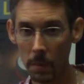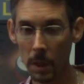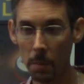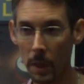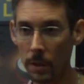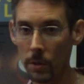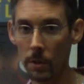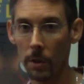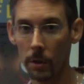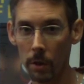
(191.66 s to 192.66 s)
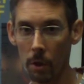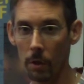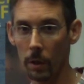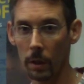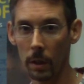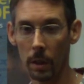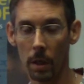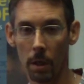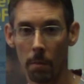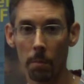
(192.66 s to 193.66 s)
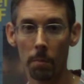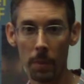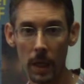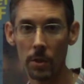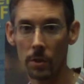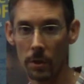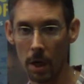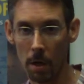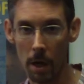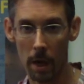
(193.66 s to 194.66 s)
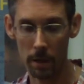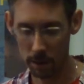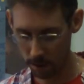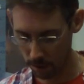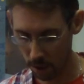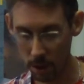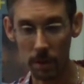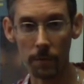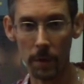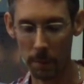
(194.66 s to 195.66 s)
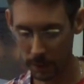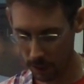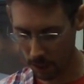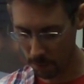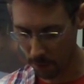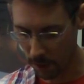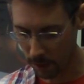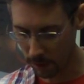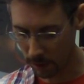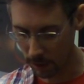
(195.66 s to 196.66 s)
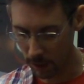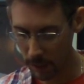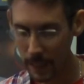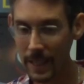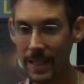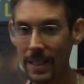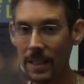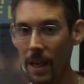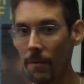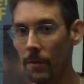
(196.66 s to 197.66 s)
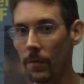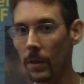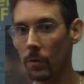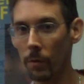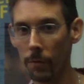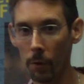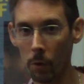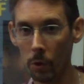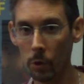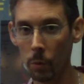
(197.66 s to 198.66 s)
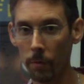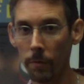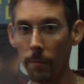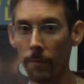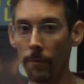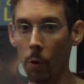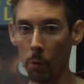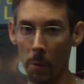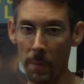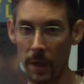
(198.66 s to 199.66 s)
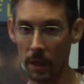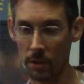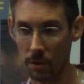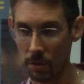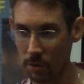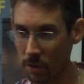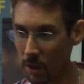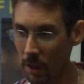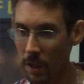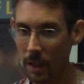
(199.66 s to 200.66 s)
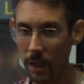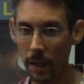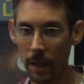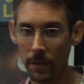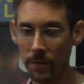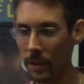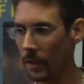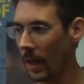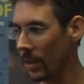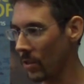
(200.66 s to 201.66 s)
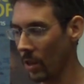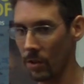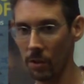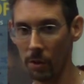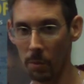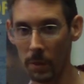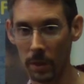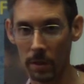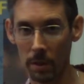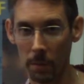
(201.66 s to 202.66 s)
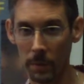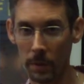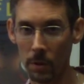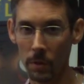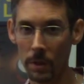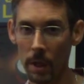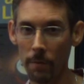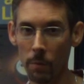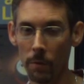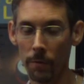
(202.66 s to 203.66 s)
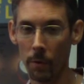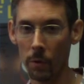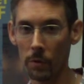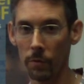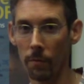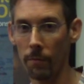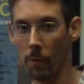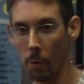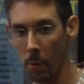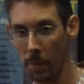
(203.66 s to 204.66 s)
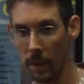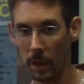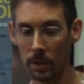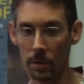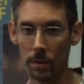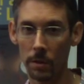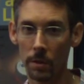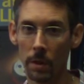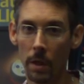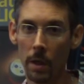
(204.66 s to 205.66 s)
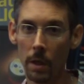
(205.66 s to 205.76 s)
meaning patients that are currently patients at Austin Family Chiropractic. 7 of these referrals were from former patients. And I think that says a little bit of something. So 7 referrals from former patients,